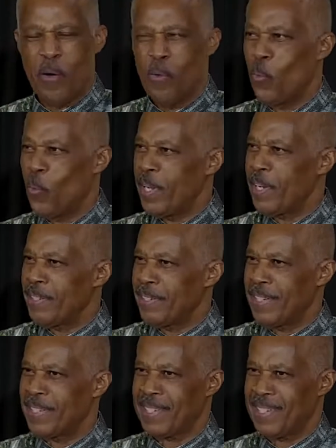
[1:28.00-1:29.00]
where
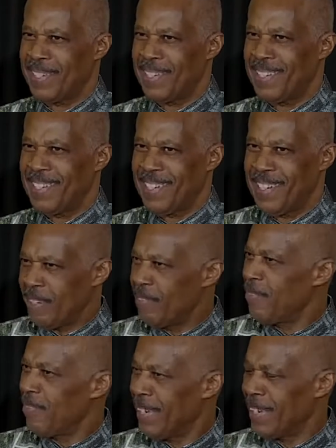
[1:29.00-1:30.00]
this
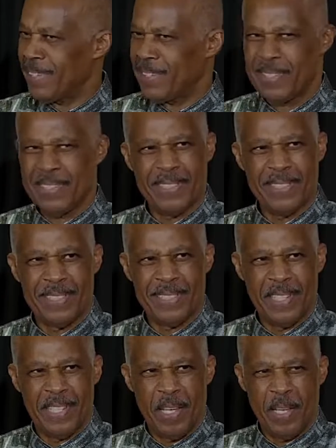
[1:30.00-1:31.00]
conflict
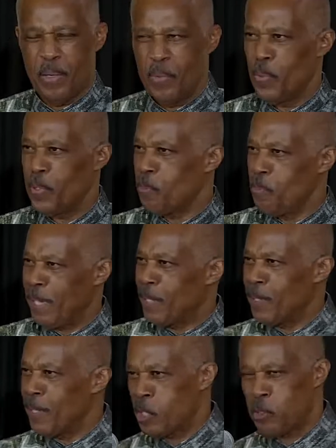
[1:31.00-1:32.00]
was better
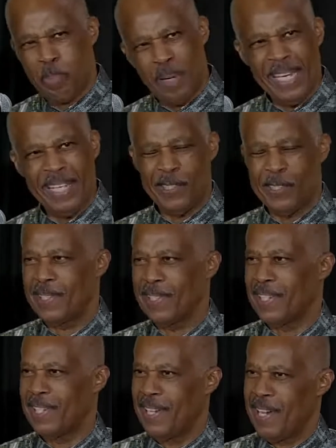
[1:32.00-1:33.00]
displayed
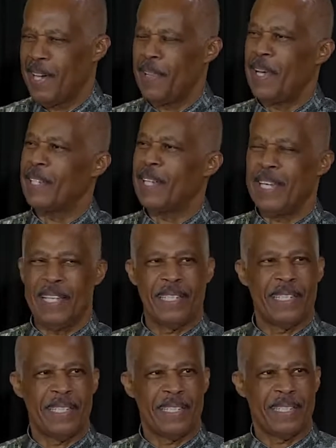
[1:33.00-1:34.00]
than in
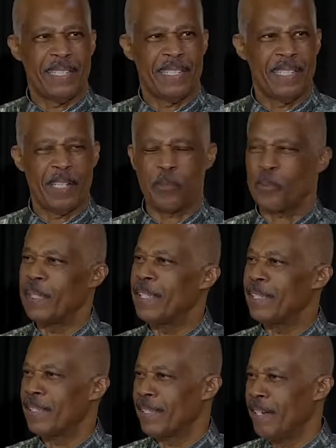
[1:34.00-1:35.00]
the
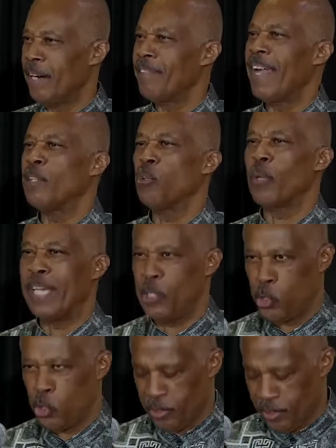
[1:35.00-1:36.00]
arena of education.